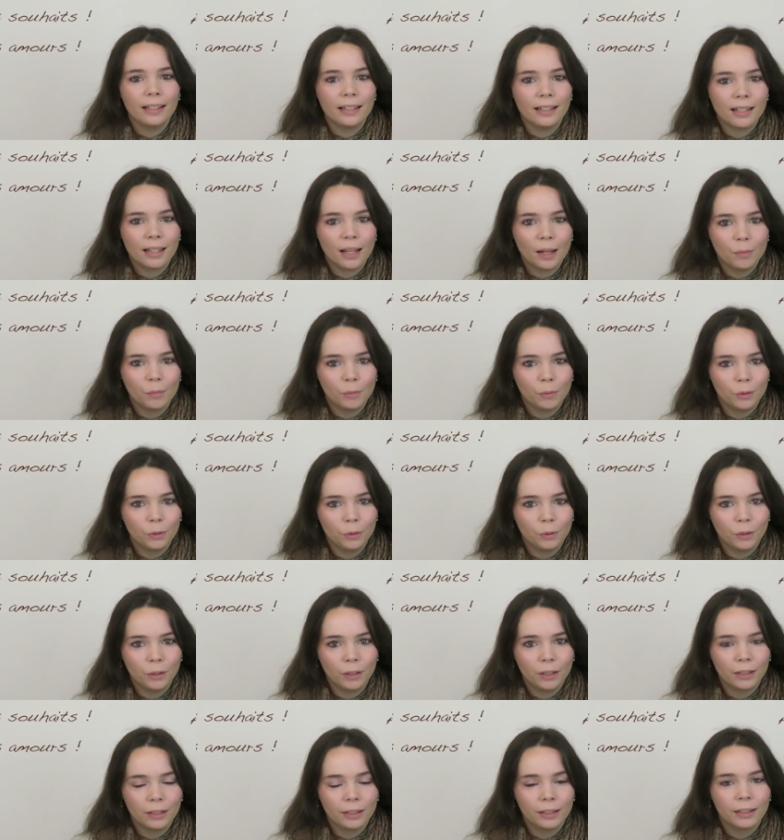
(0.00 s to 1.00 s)
tes
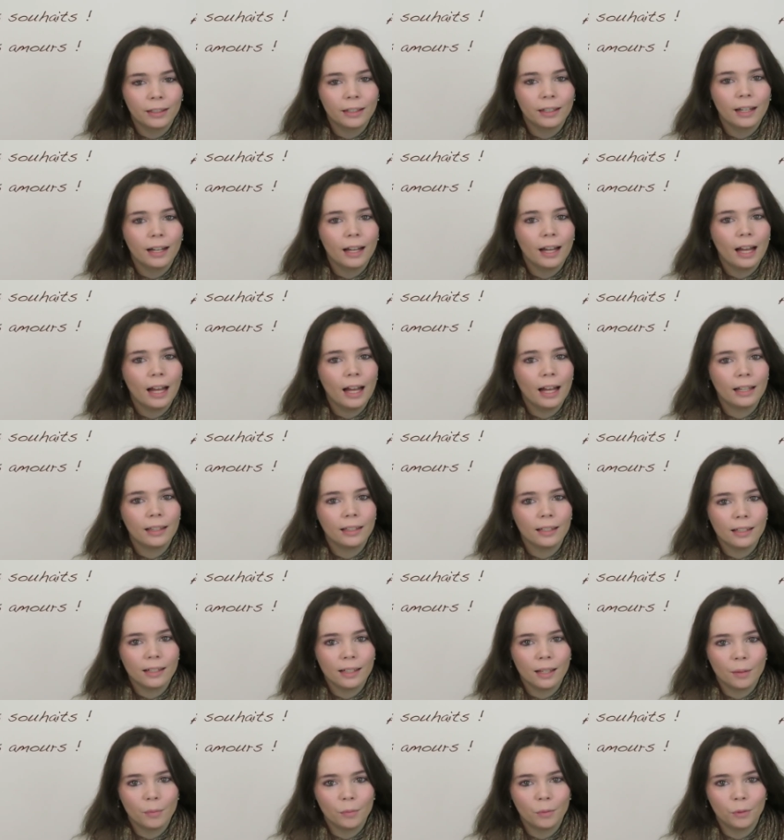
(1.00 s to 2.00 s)
amours, à
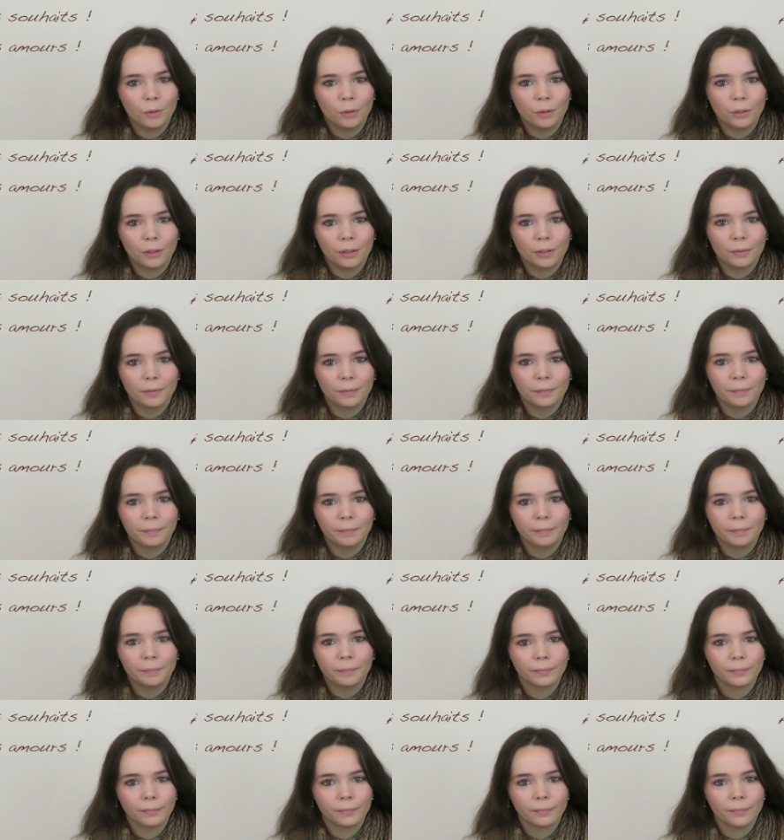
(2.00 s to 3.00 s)
tes amours.
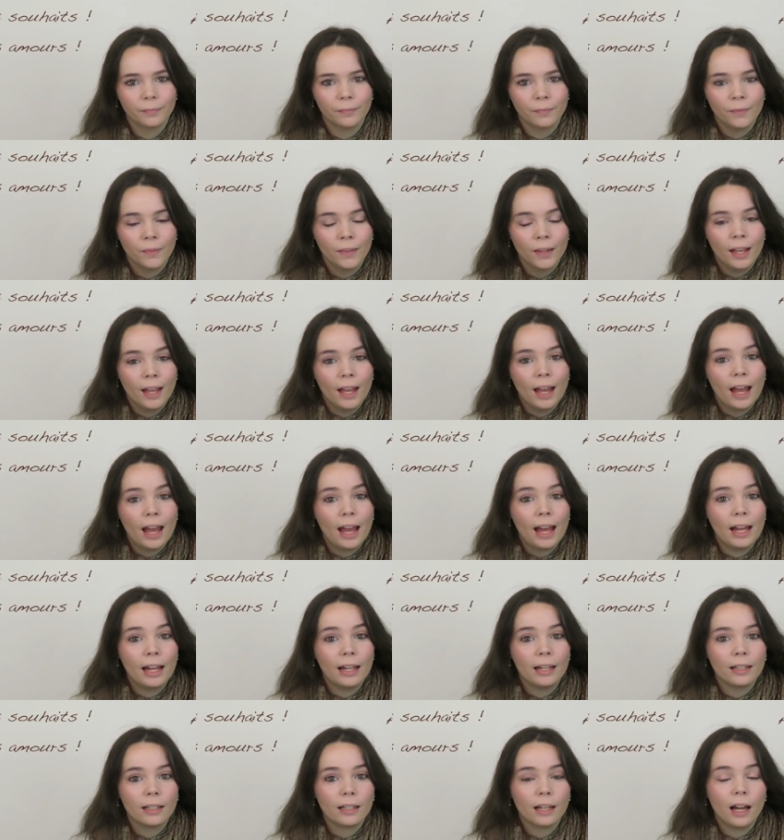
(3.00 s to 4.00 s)

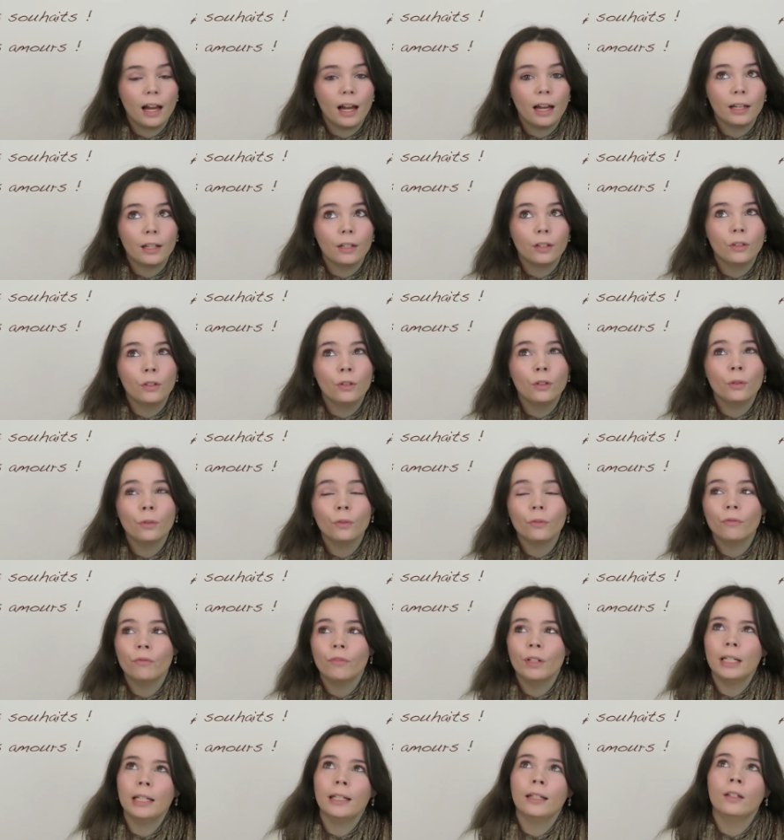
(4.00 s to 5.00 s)
And I
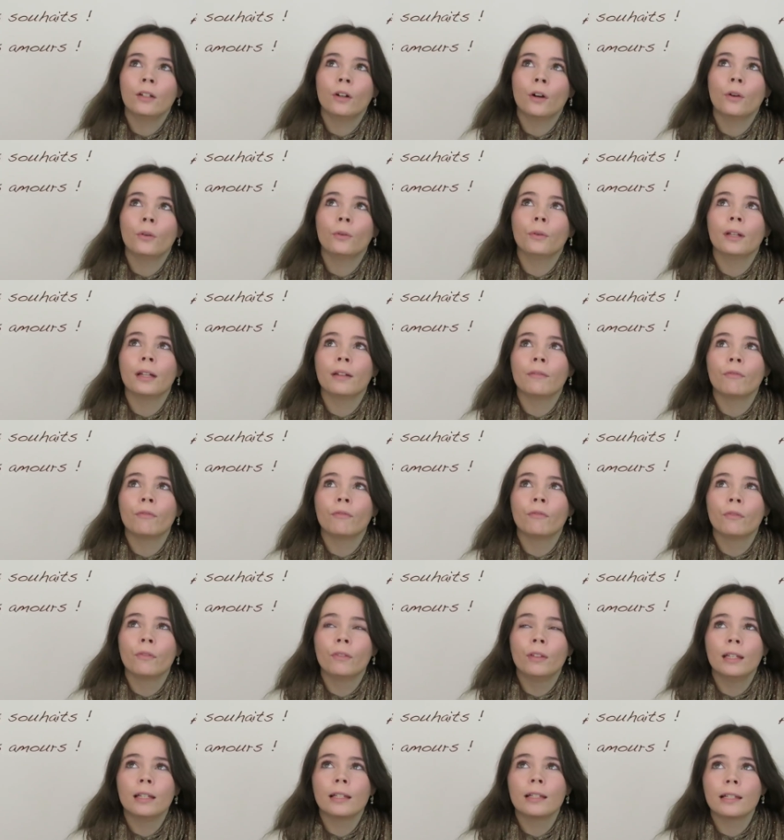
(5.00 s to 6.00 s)
don't really know if
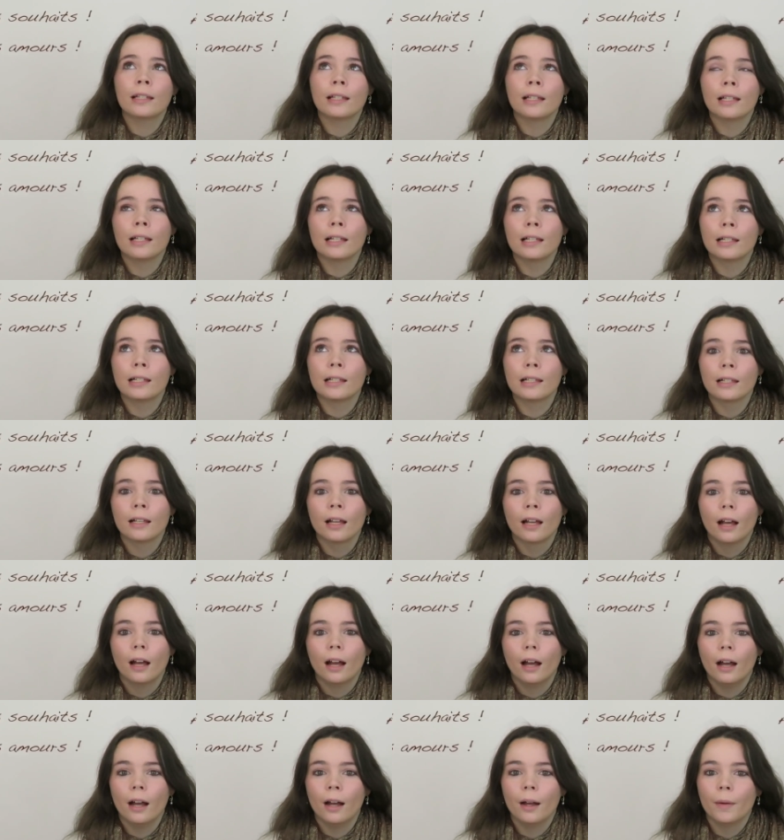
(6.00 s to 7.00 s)
this is
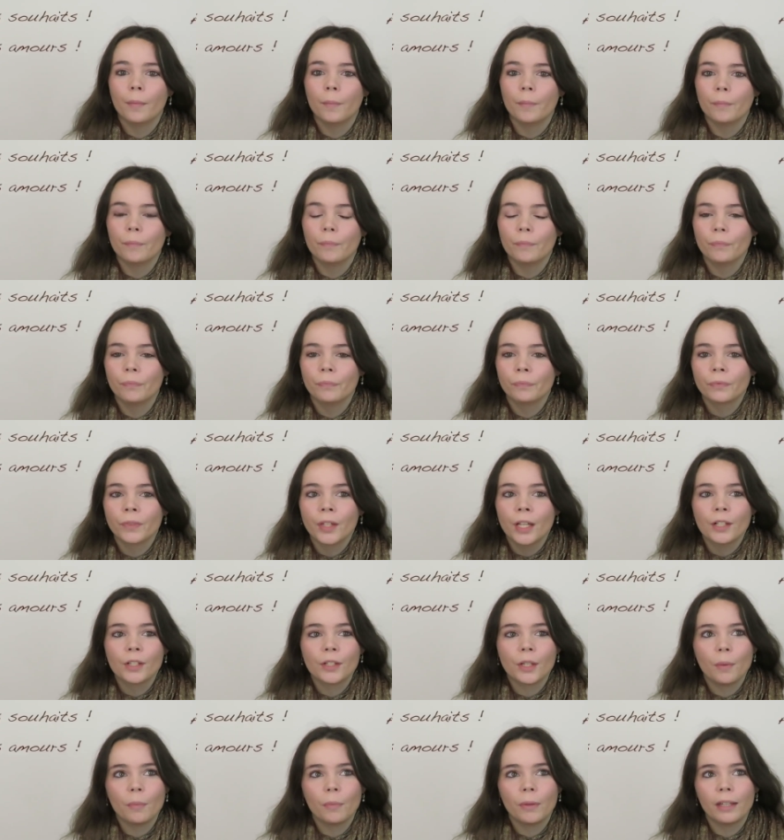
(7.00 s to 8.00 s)
um,
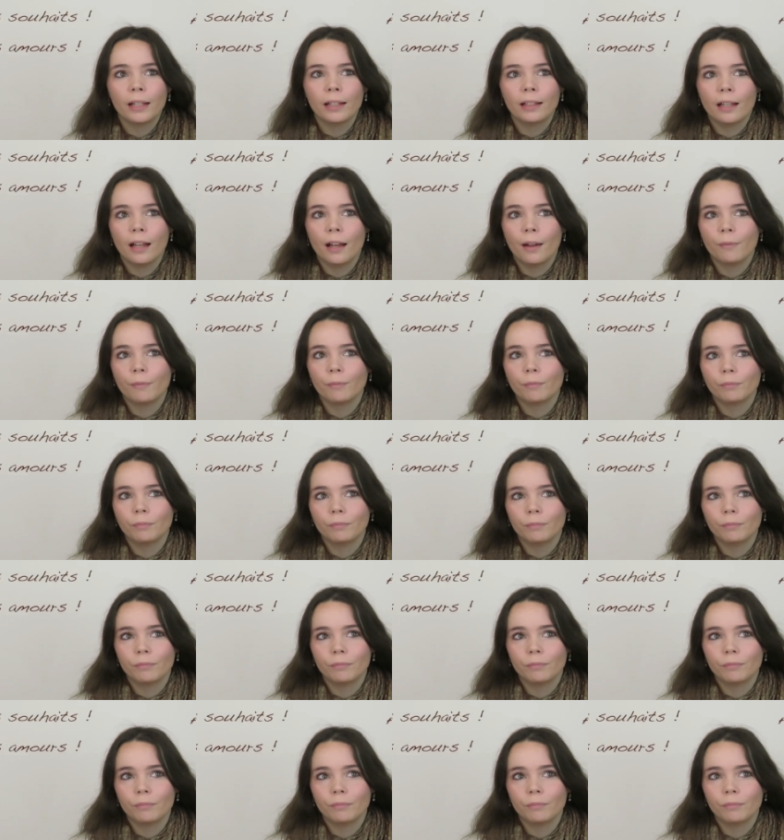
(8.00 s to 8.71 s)
something that